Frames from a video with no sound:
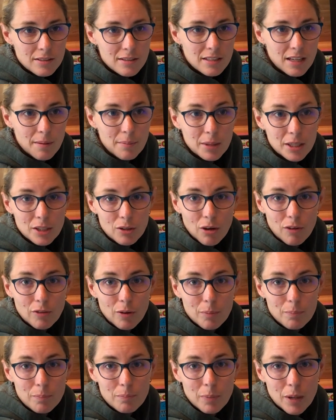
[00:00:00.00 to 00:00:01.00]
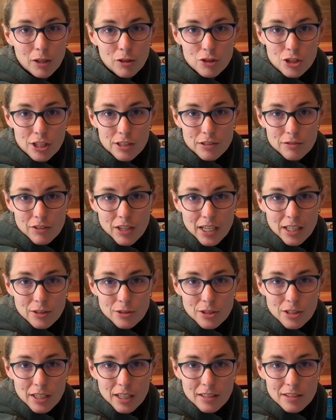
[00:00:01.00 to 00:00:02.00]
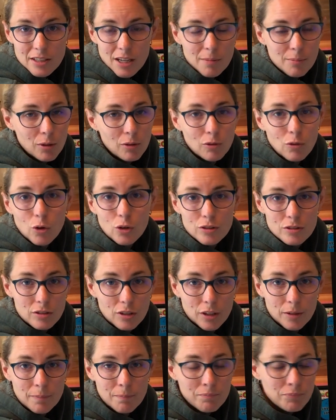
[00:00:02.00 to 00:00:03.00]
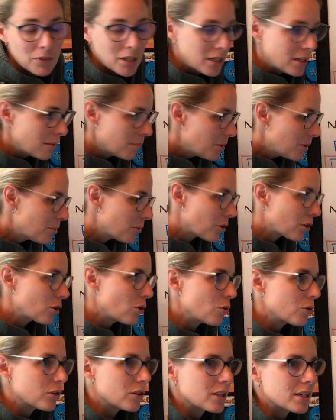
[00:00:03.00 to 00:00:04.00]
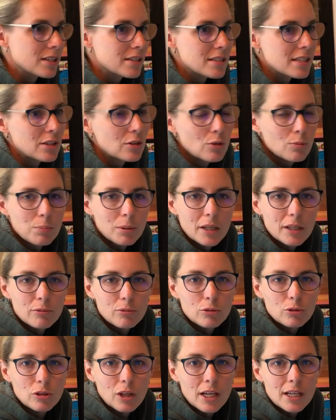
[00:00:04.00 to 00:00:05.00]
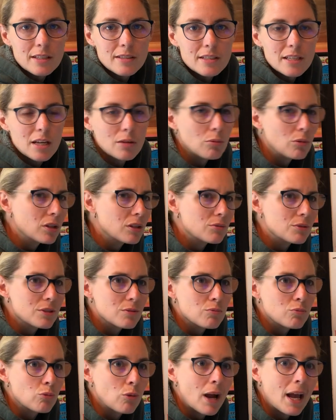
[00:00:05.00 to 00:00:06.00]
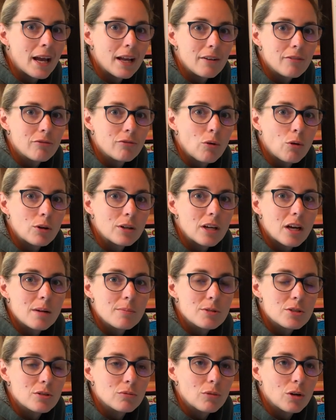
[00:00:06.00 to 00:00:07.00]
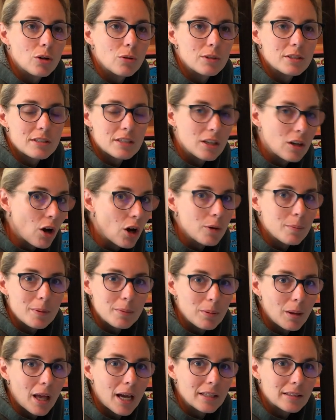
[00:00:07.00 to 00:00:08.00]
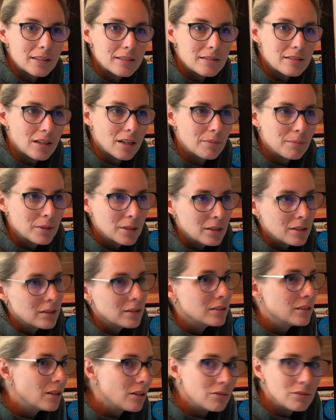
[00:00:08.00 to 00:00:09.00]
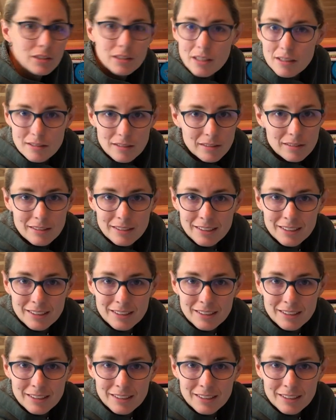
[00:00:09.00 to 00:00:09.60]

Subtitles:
does that mean you have a better chance of tails the next time? Of course not. people that go to the casino and play roulette and say, well, it was red 4 times in a row. It's got to be black this time. No, it doesn't.